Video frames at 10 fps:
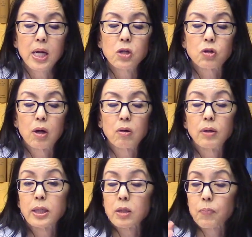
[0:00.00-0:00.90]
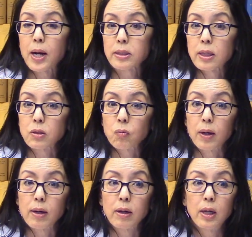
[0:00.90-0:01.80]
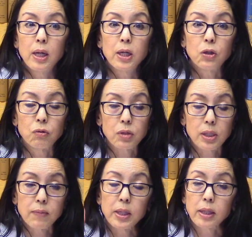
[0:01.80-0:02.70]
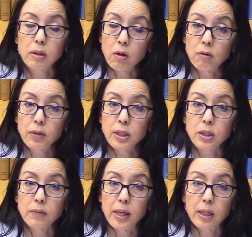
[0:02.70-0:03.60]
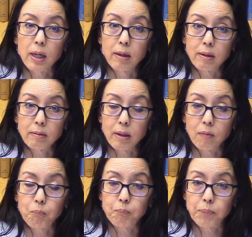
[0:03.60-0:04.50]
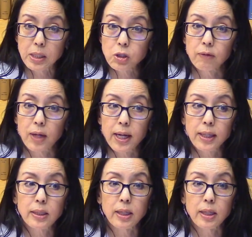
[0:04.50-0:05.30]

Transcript: So it's a process where you stimulate the ovaries to make a bunch of eggs,